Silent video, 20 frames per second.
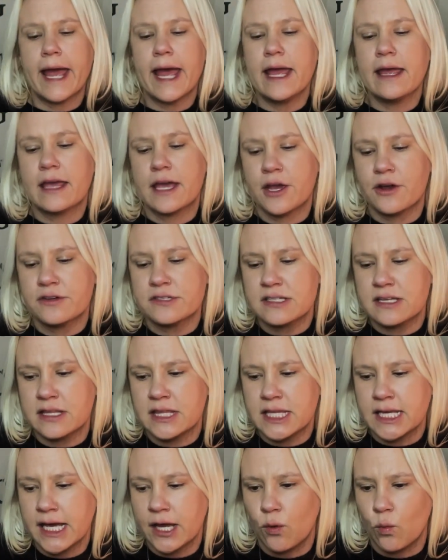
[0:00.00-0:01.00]
Here's
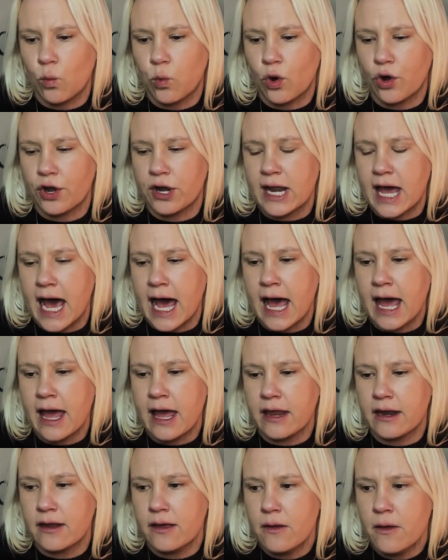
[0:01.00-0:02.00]
the thing. We're
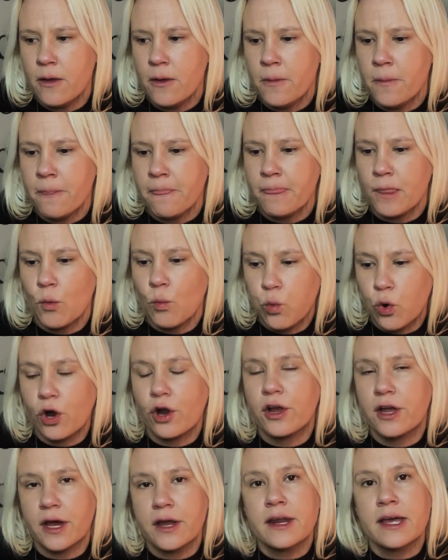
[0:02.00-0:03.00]

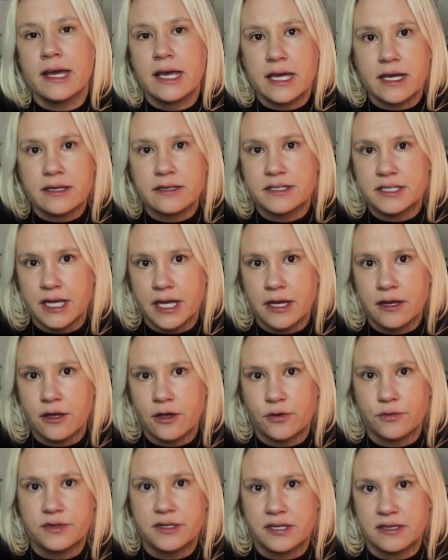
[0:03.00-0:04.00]
going to
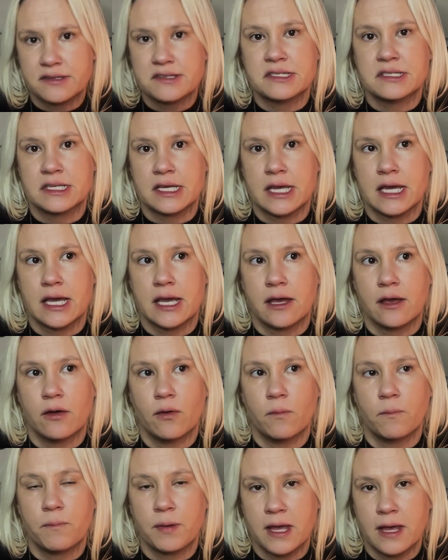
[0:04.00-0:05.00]
continue to
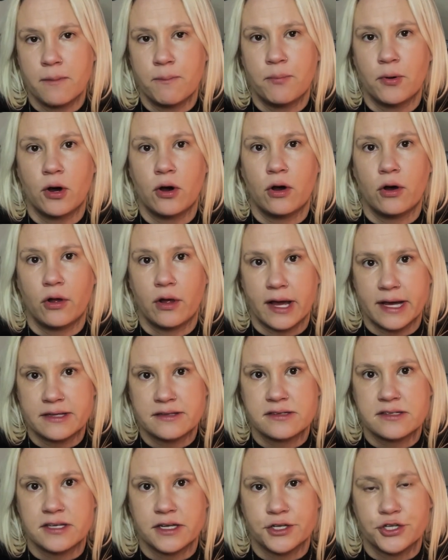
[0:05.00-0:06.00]
see people
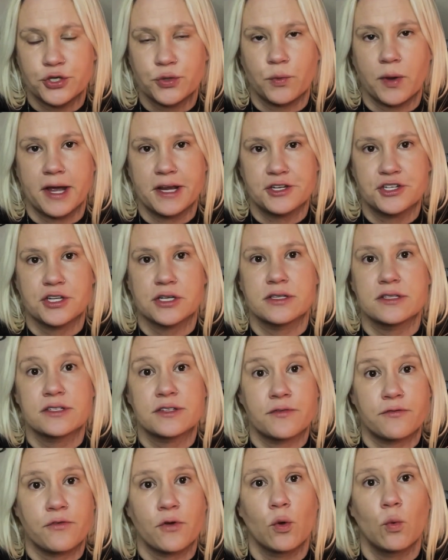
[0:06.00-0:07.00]
and
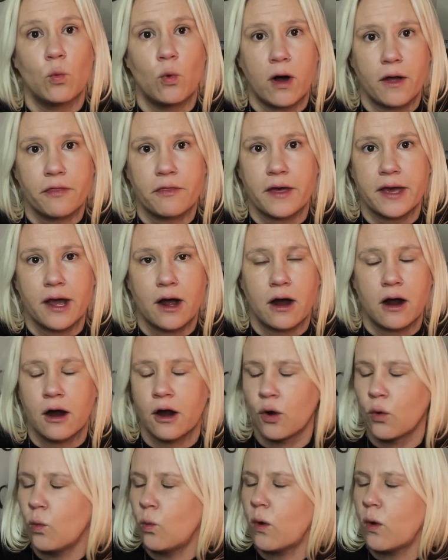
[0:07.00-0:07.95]
situations for what they are,